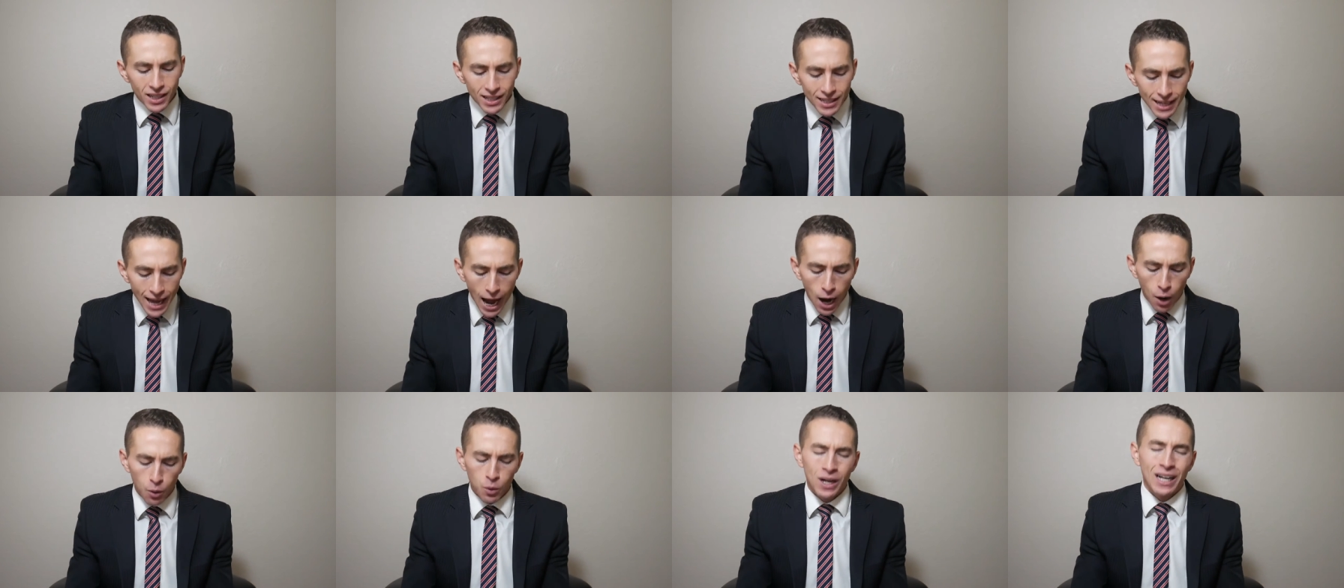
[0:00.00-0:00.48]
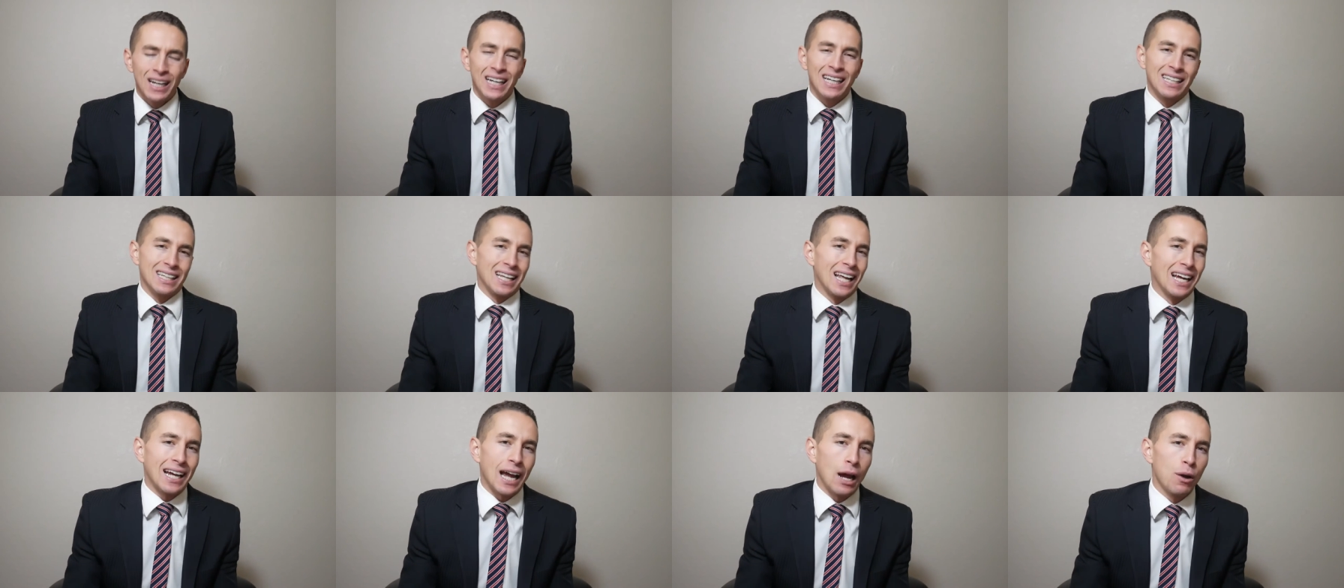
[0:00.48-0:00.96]
Now,
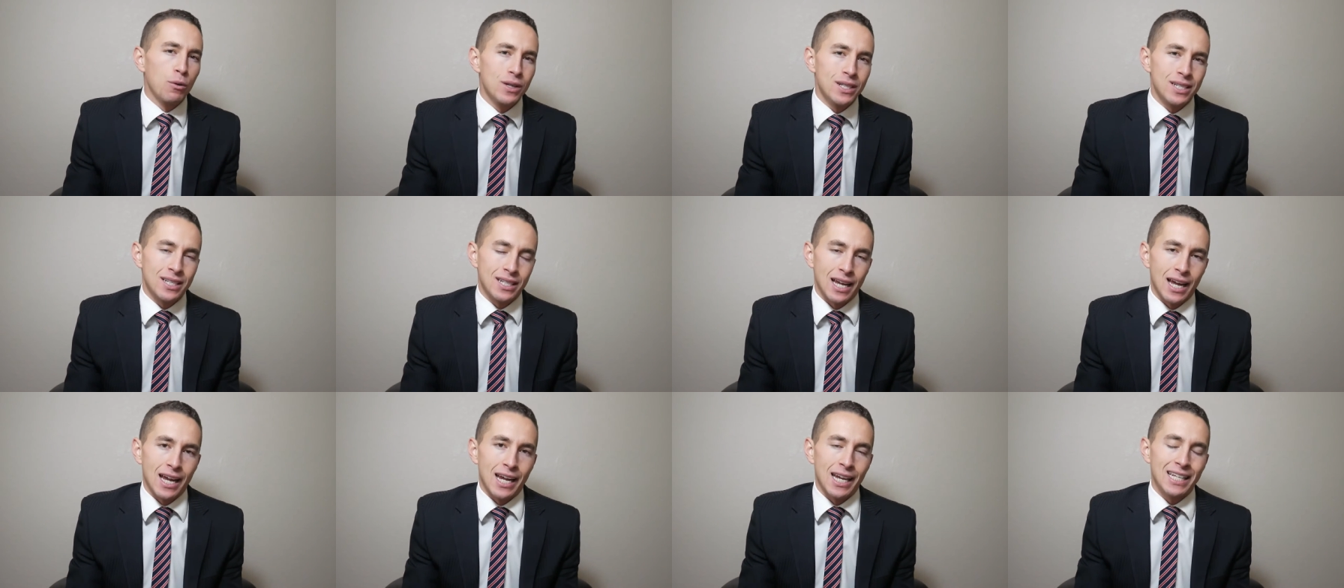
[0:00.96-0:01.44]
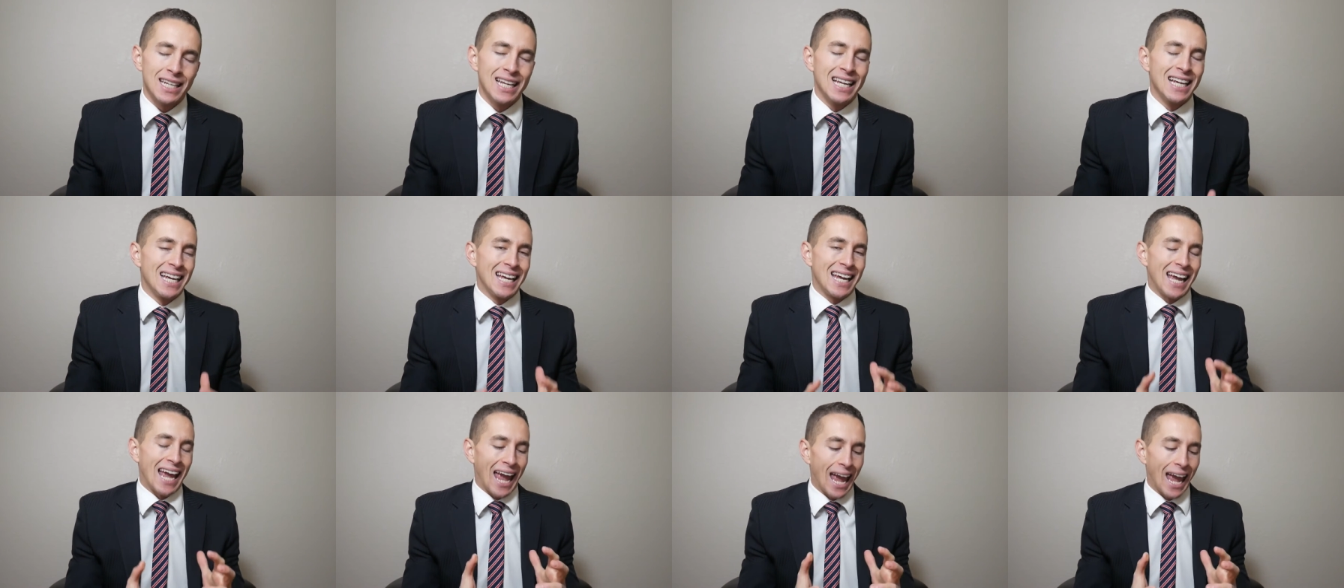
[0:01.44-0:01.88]
like I was saying,